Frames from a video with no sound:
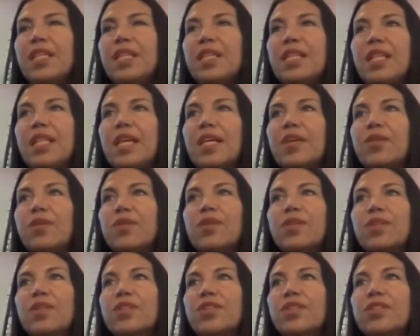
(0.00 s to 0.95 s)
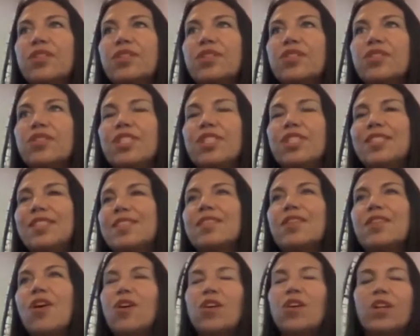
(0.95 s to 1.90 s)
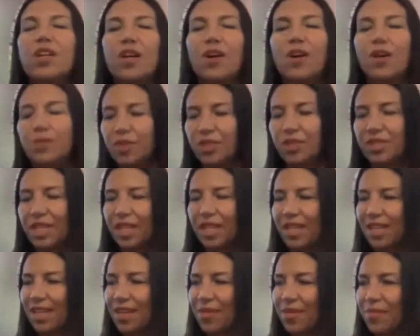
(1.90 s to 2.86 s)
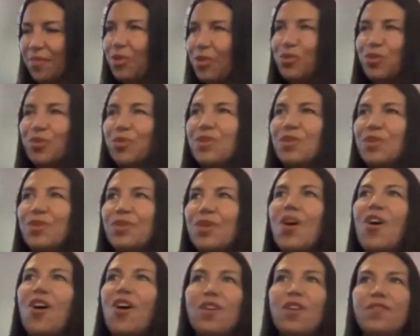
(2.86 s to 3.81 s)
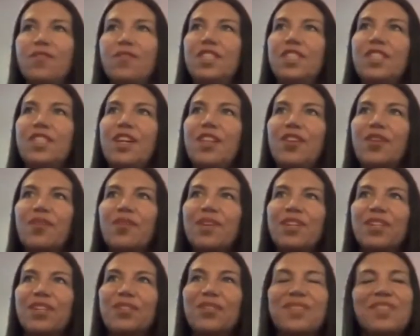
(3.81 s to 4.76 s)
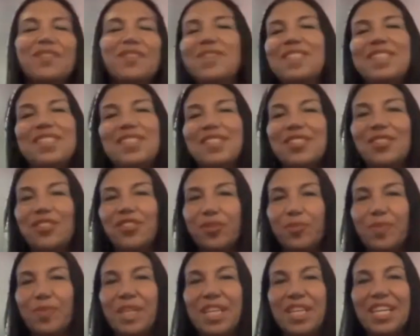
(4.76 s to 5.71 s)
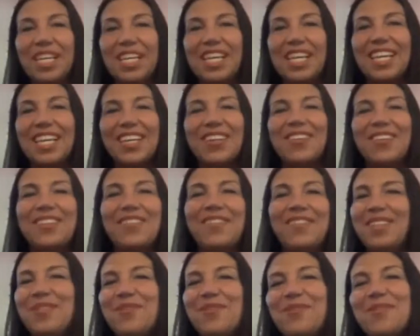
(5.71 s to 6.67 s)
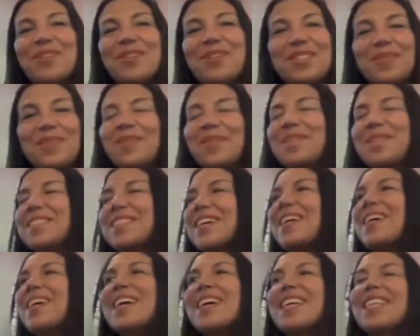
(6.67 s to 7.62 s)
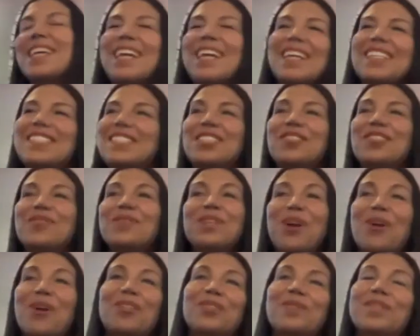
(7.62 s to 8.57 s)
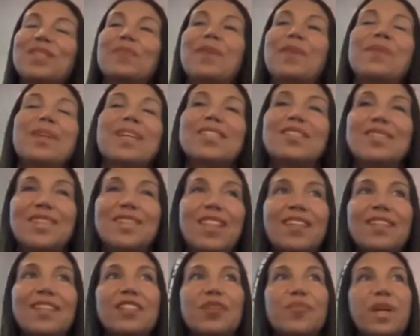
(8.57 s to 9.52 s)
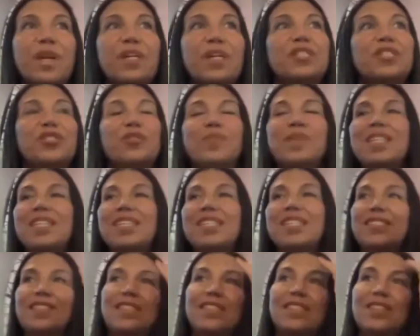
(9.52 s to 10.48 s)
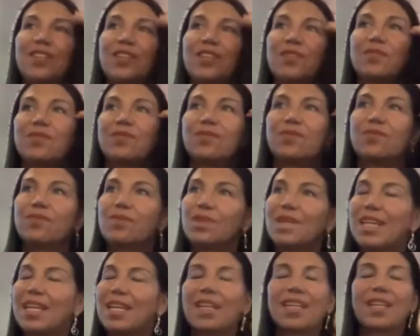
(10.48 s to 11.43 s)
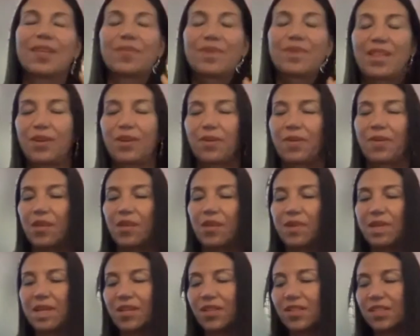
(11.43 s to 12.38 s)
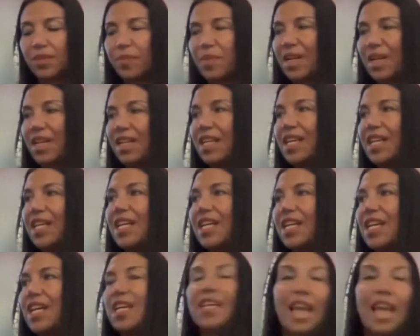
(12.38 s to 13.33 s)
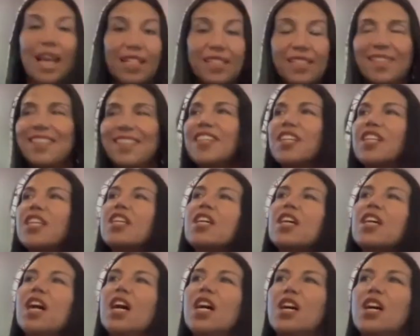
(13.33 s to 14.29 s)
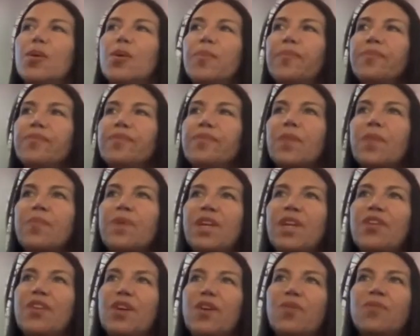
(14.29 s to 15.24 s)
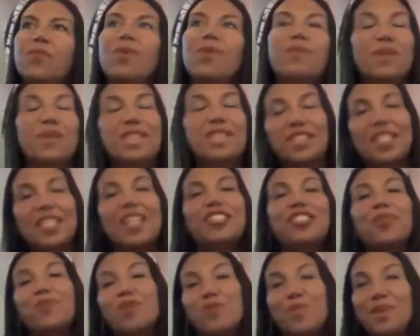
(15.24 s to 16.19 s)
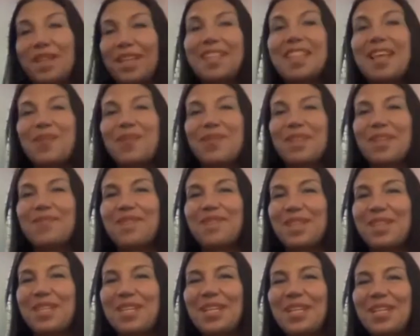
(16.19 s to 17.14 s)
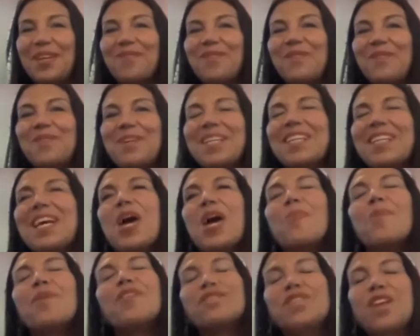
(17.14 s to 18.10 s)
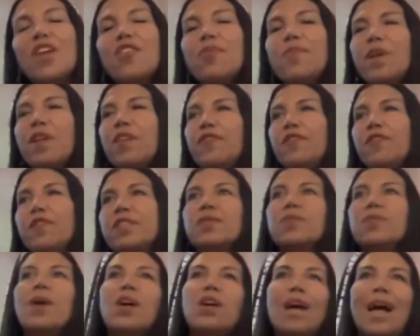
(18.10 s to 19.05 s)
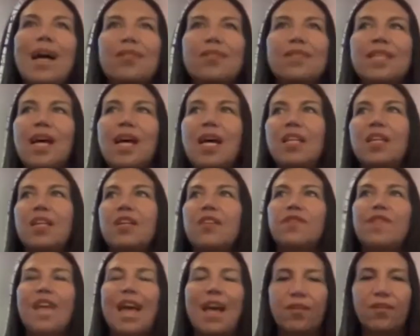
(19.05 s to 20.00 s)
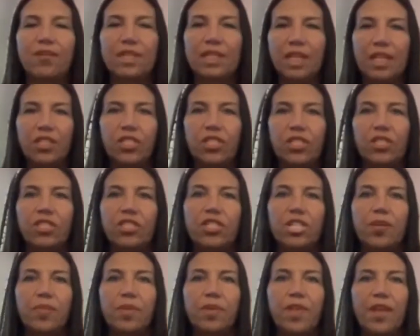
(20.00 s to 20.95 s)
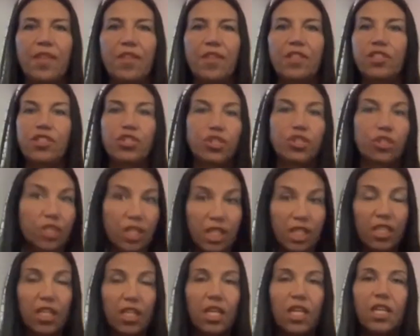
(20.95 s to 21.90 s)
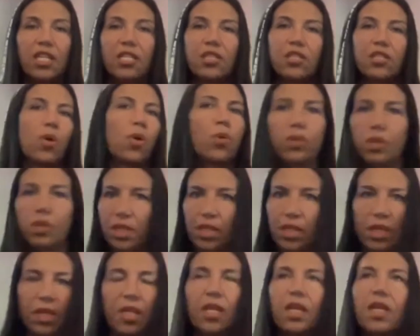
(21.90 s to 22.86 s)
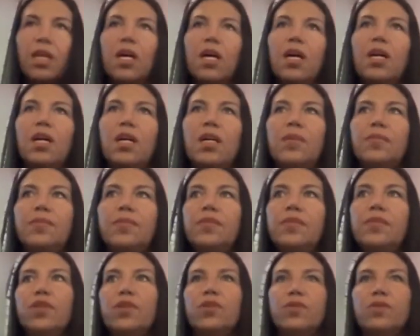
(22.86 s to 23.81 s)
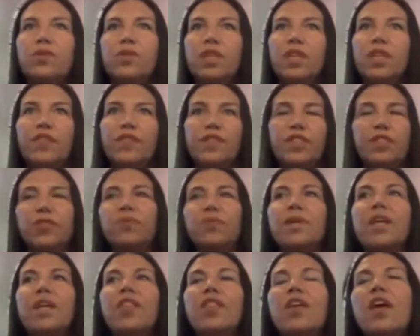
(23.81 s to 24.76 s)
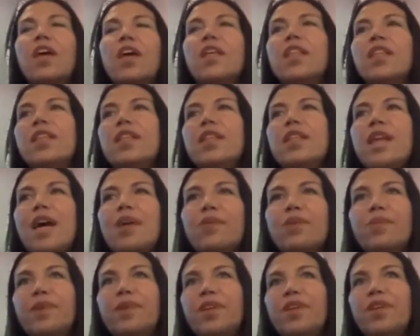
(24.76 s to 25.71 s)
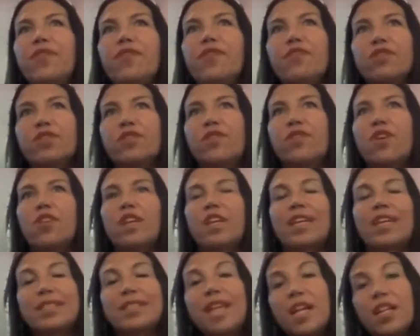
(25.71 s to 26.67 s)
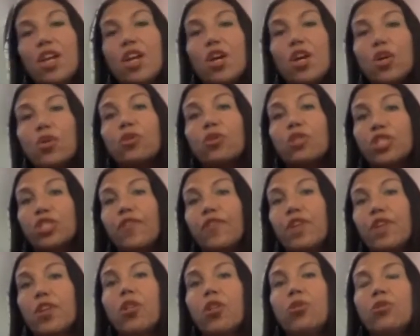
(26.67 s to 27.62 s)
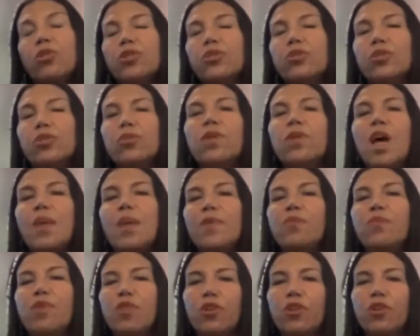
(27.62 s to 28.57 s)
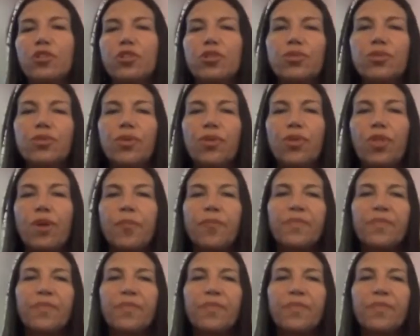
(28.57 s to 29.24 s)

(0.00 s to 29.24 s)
like just almost like mutual awe of each other where you don't even need to speak you don't even need words most of the time. like it's just really hard to explain because there's nothing to compare it to because you know we can't get there with anyone else but yet um, but you know when we reach ascension we'll be like that with everything and everyone but there's other benefits as well outside of that relationship that this journey totally um, you know gifts you with and that would be first of all like i said you're shifting closer into alignment with your truth